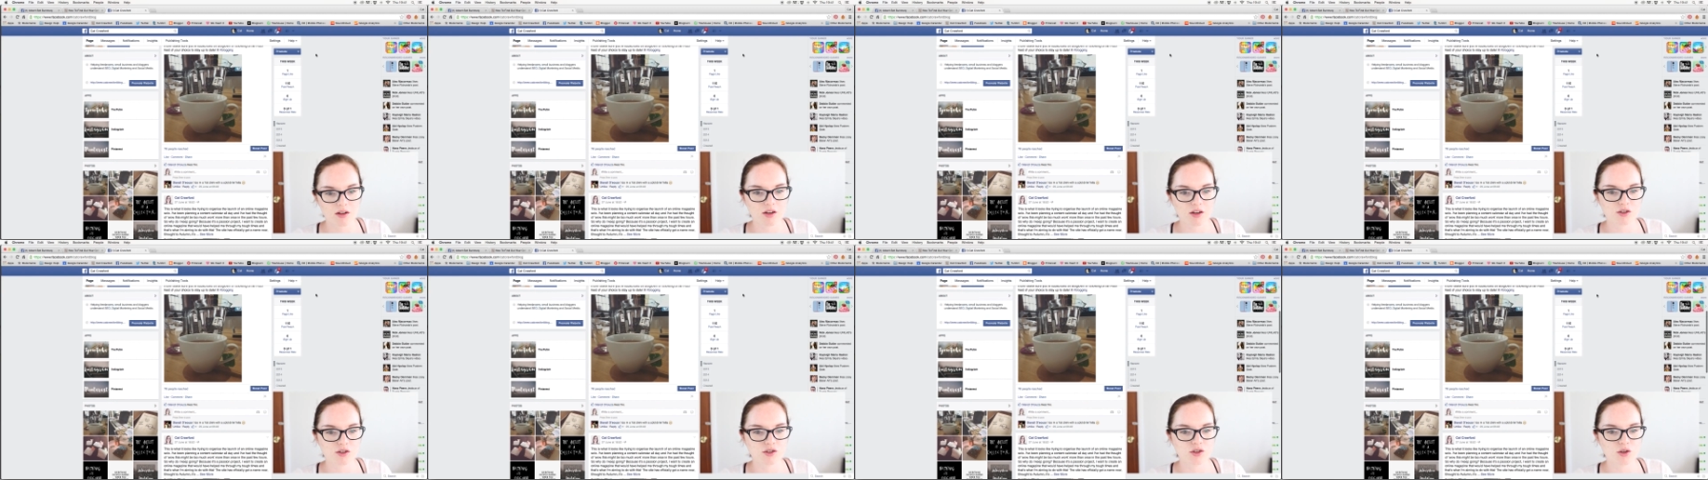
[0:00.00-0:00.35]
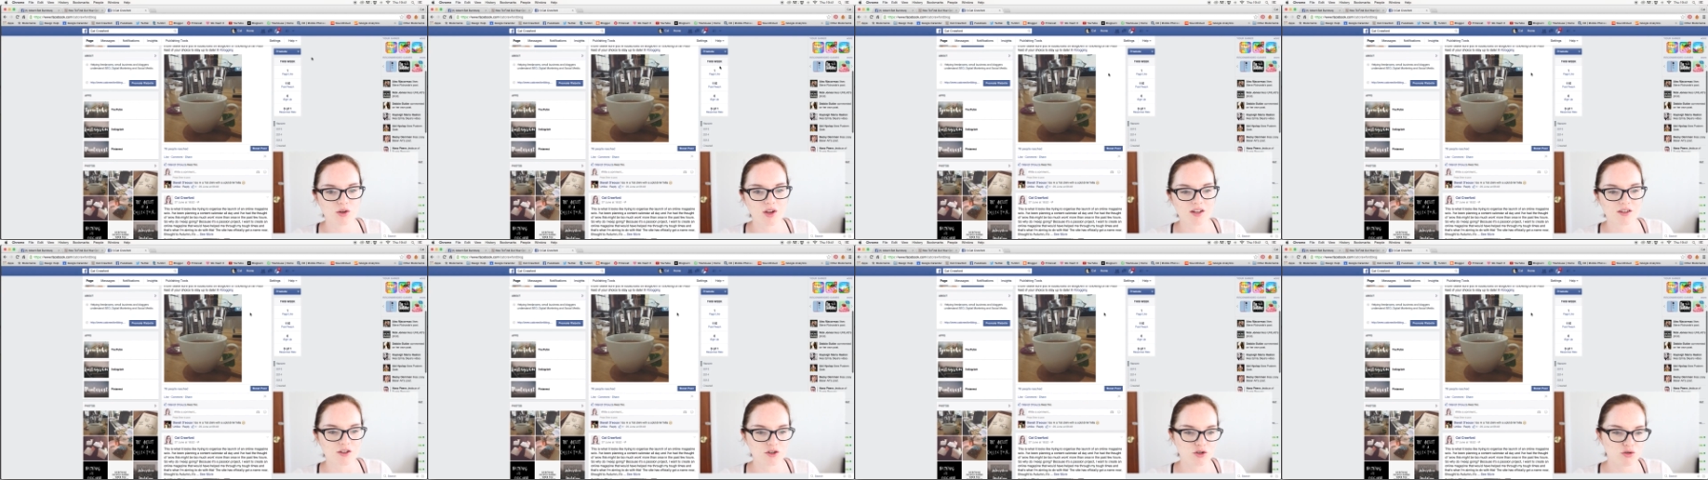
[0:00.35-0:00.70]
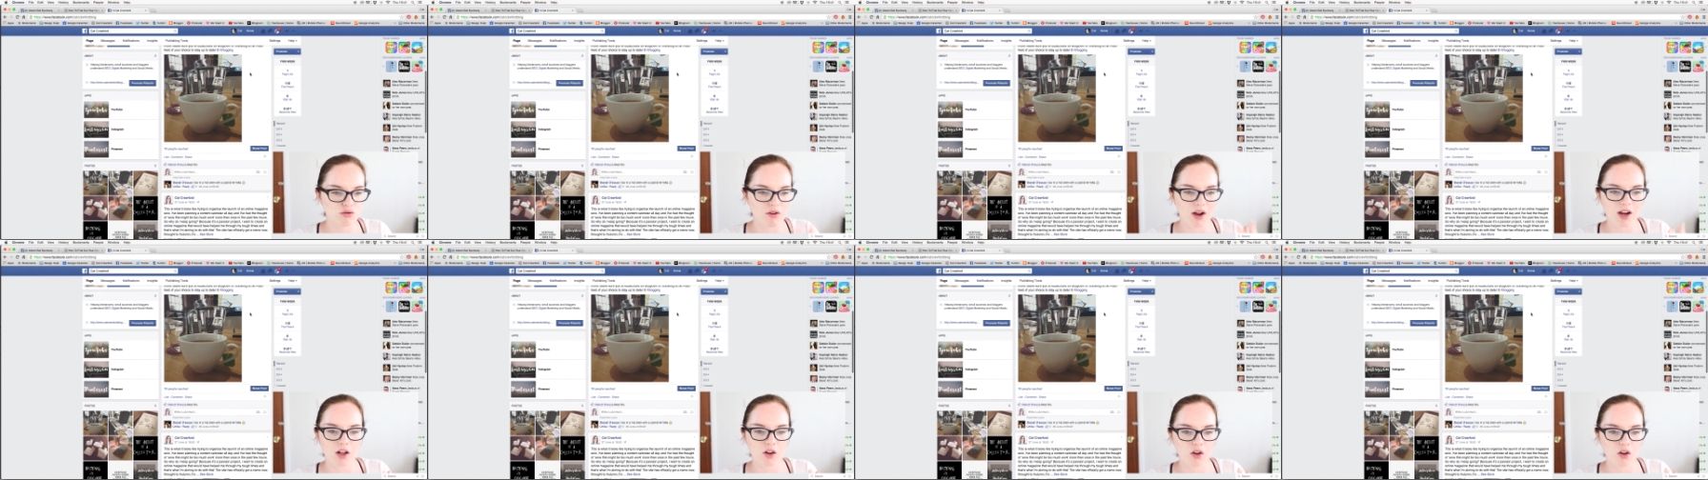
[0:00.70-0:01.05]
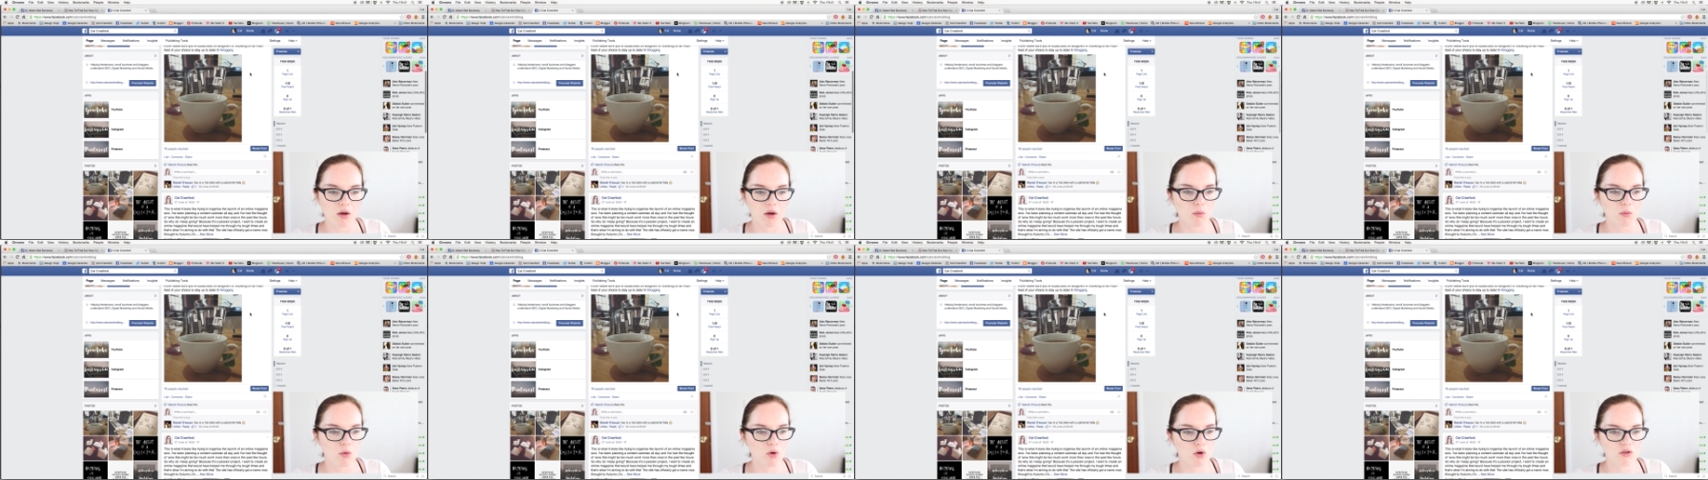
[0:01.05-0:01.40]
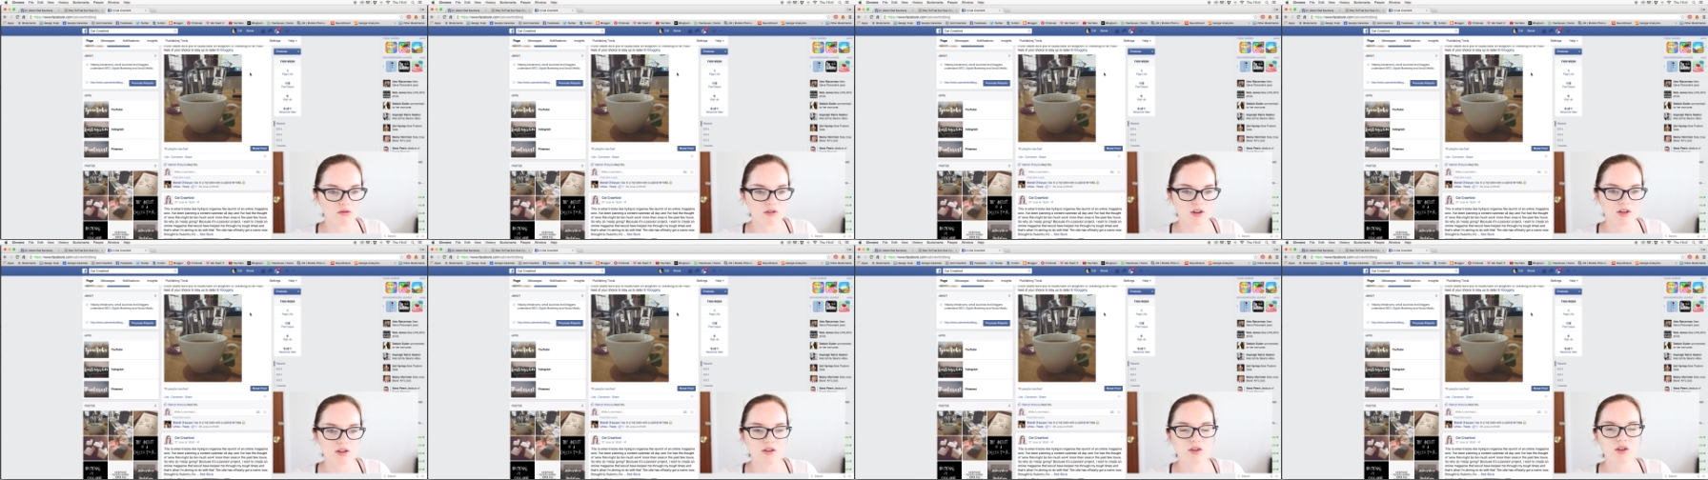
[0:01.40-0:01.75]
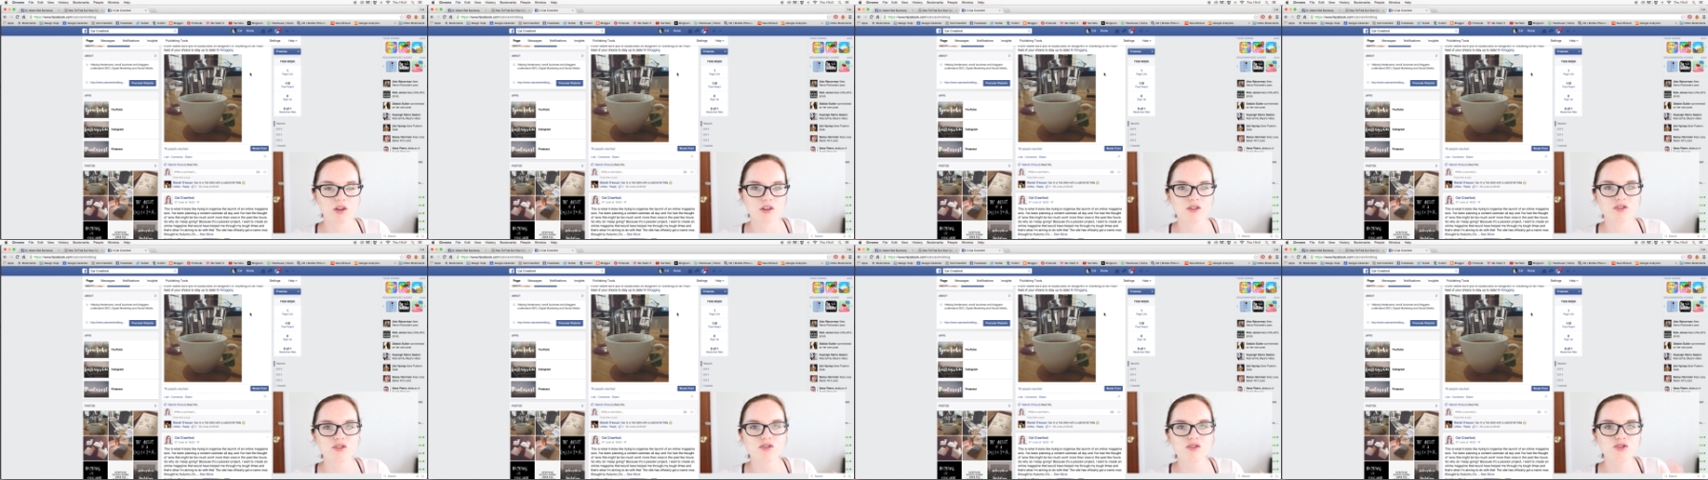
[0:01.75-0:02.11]
because you get to track a lot more and you
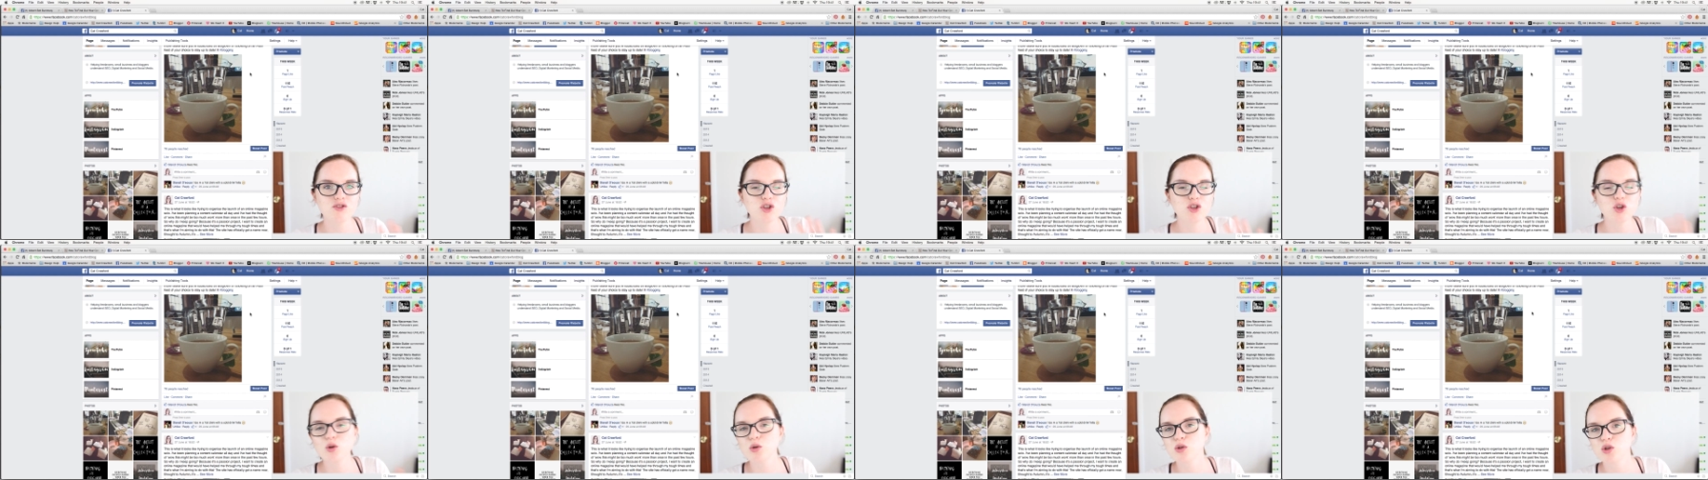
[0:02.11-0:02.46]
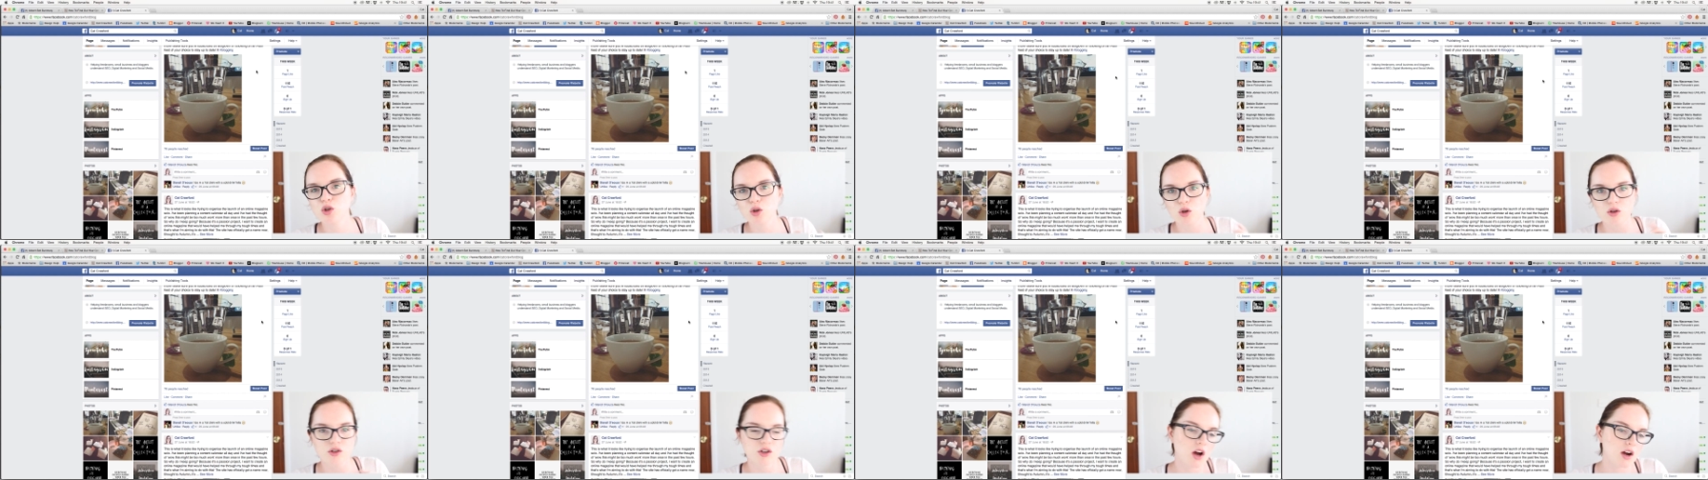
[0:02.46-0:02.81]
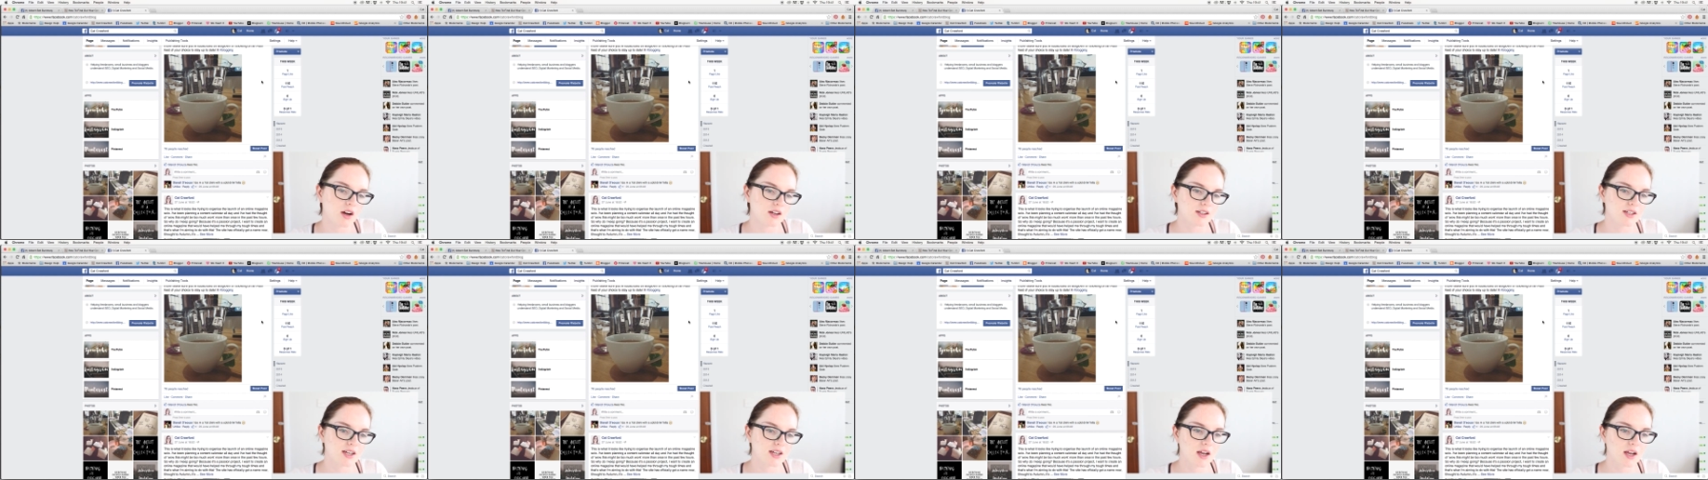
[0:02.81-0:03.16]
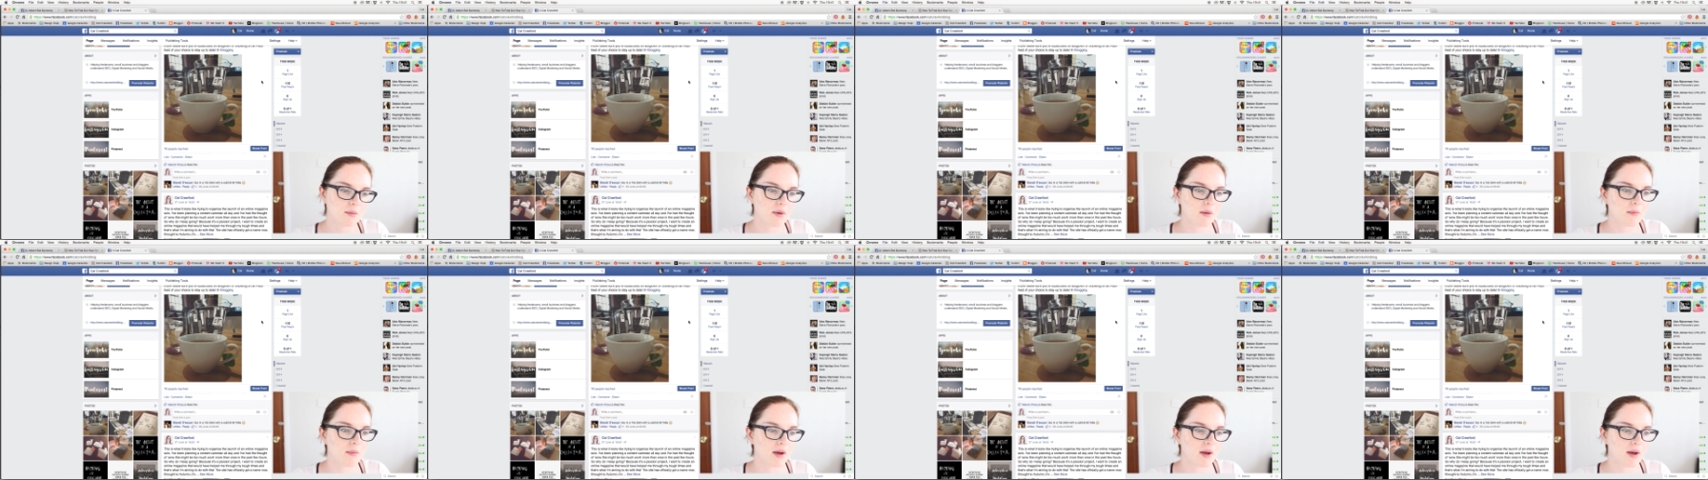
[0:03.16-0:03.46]
can choose who you're targeting a bit